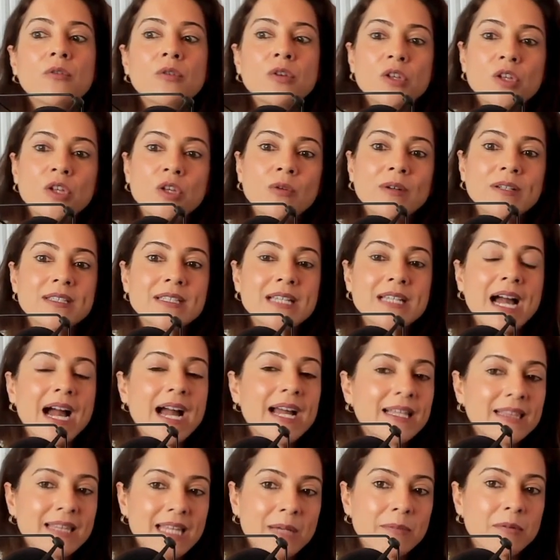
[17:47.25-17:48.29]
You had
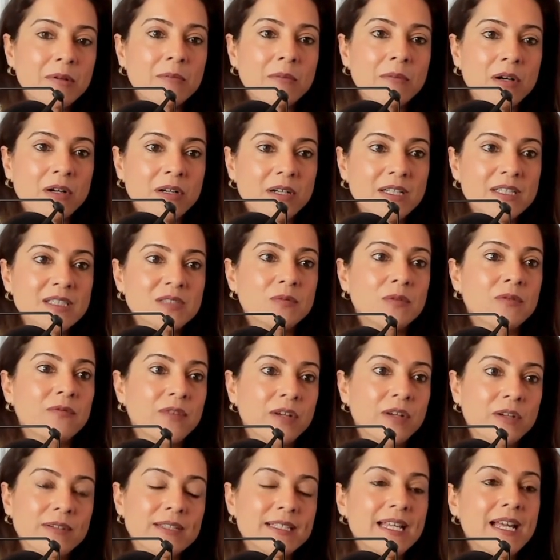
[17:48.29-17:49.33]
tight labor markets with
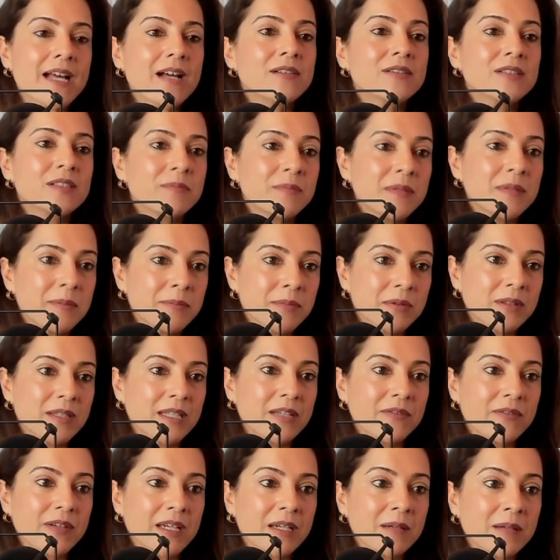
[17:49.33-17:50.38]
very talented people
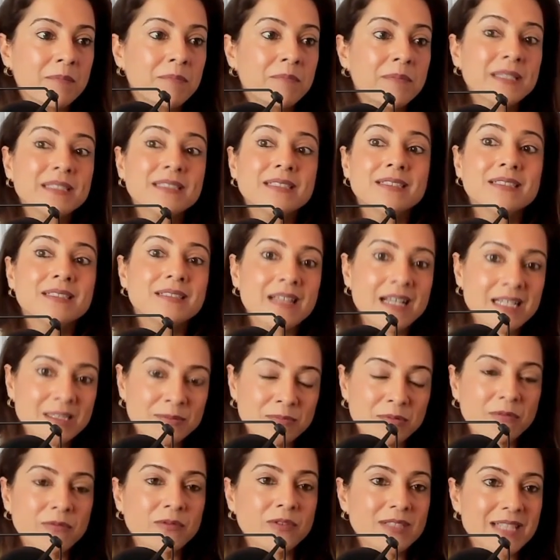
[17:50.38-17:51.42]
leaving, business
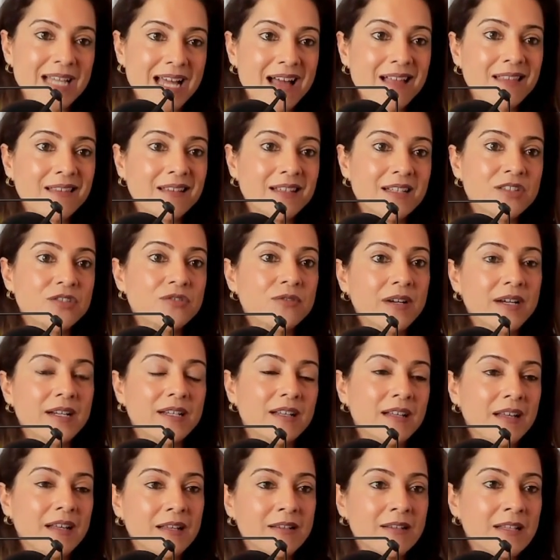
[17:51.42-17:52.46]
desperate for talent and trying
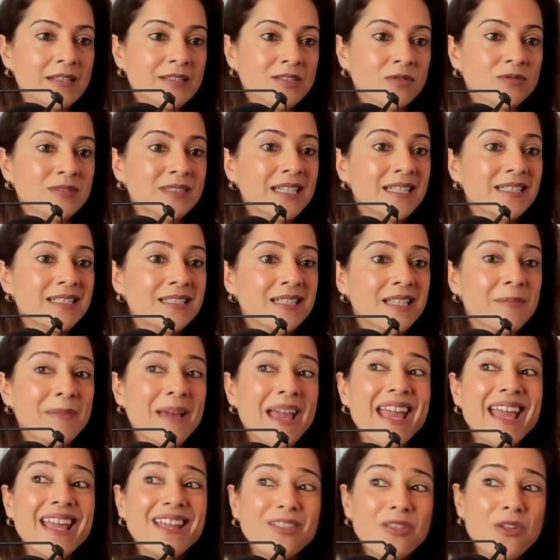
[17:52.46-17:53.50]
to, and so saying to them,
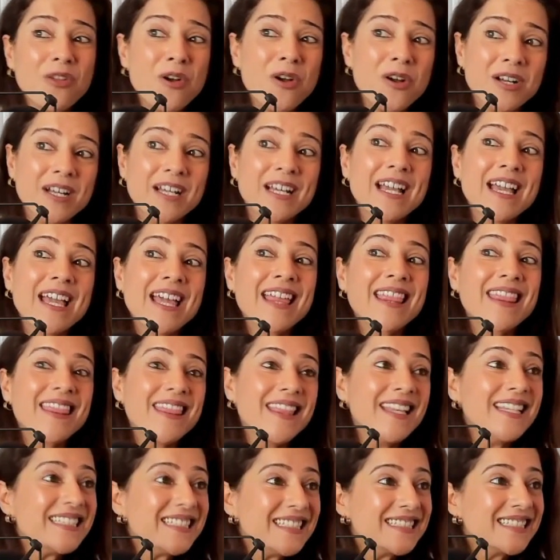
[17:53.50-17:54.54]
hey, look,
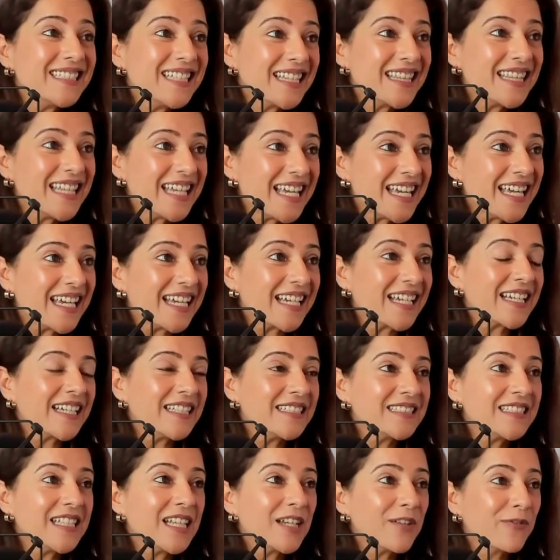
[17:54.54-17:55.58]
this is the thing.
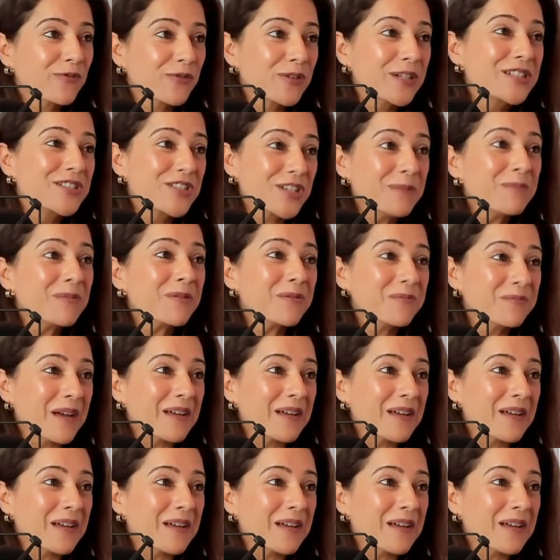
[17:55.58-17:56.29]
Instead of free gym